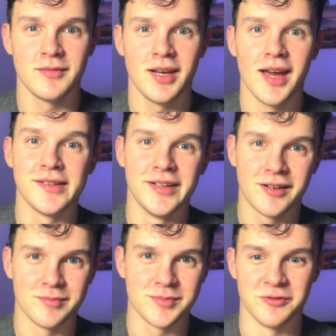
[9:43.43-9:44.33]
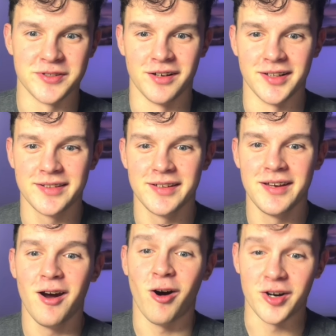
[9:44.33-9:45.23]
And here comes the result.
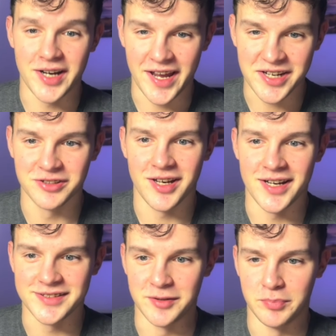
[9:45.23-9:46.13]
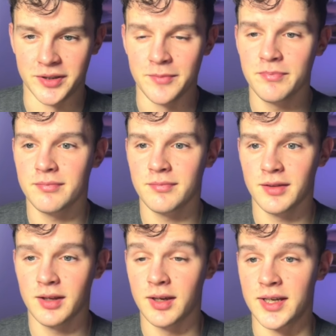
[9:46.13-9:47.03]
Our actual ICP
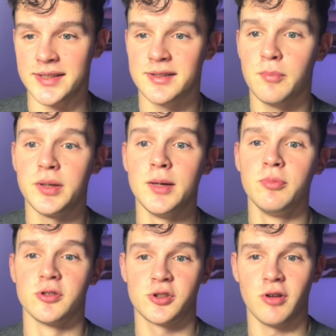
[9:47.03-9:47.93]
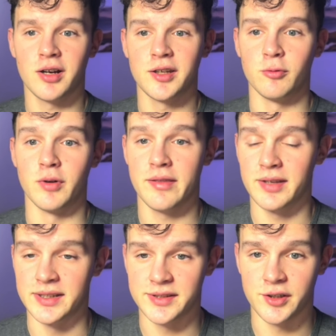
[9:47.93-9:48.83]
is people struggling with
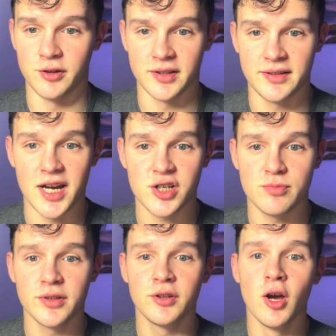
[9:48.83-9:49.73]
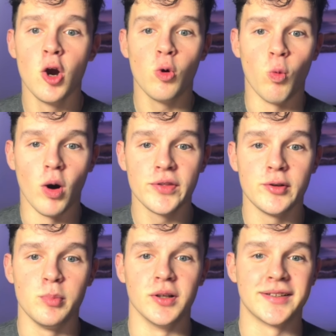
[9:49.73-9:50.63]
insecure attachment who want
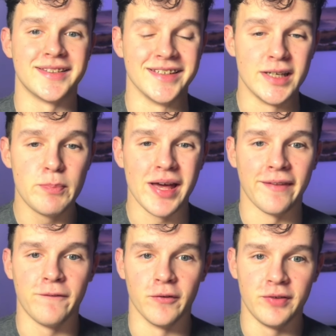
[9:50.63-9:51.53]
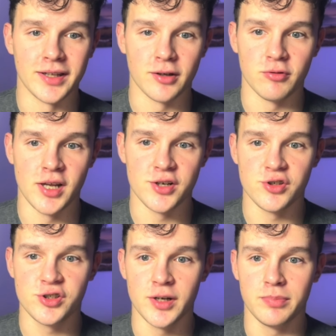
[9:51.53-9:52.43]
to build deep and fulfilling
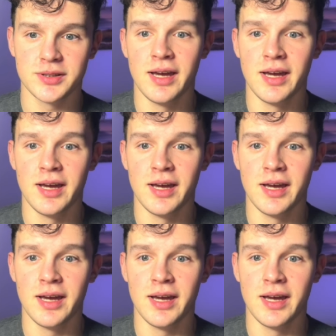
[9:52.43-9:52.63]
relationships